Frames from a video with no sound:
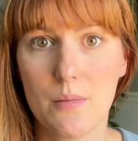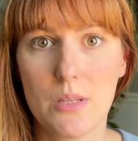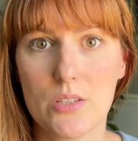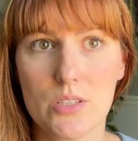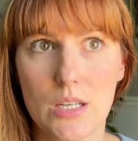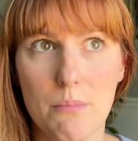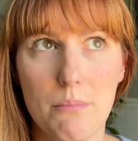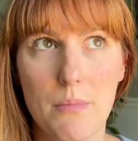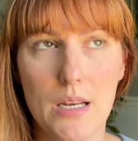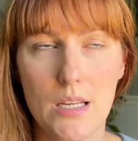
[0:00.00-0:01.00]
I mean, there's like
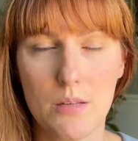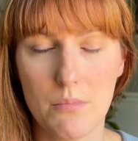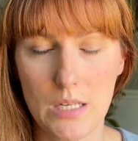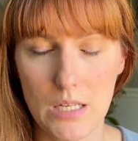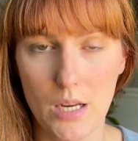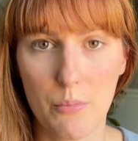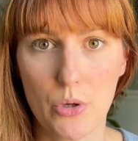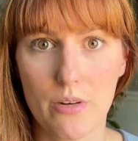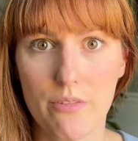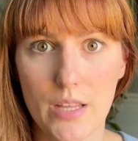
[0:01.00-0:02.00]
many, many number
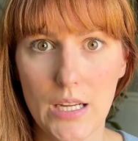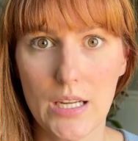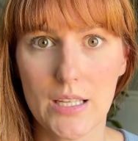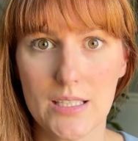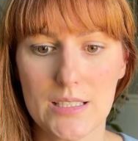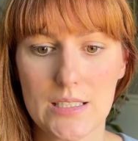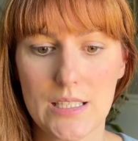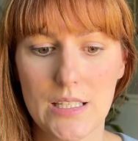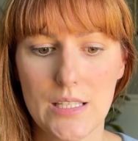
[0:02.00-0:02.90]
of things